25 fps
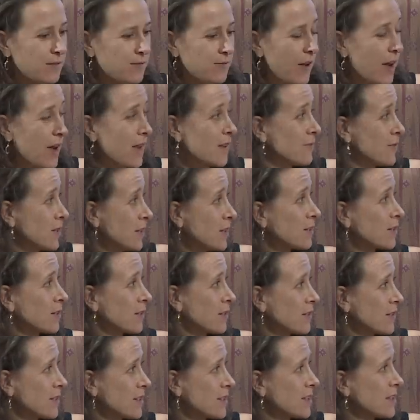five
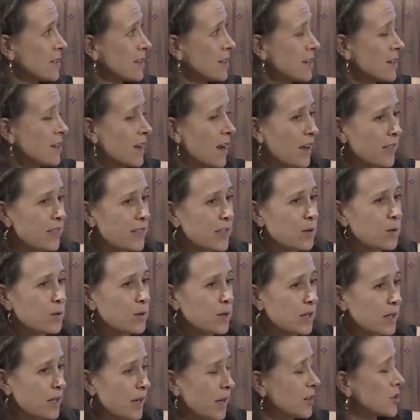years, I think we
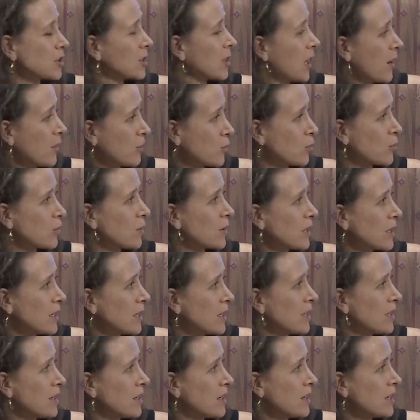can actually have
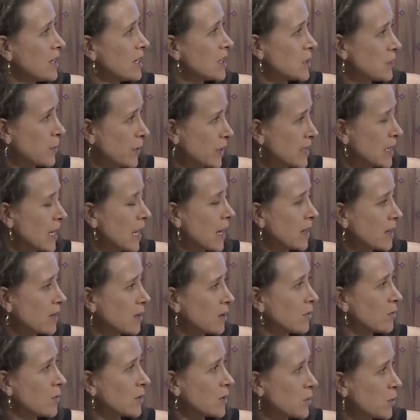pretty
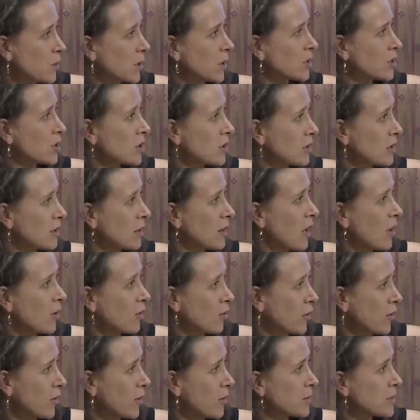spectacular risk prediction so
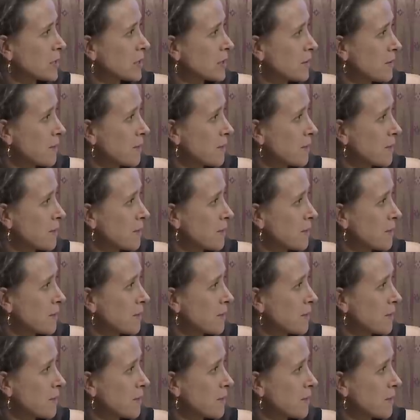algorithms. That's,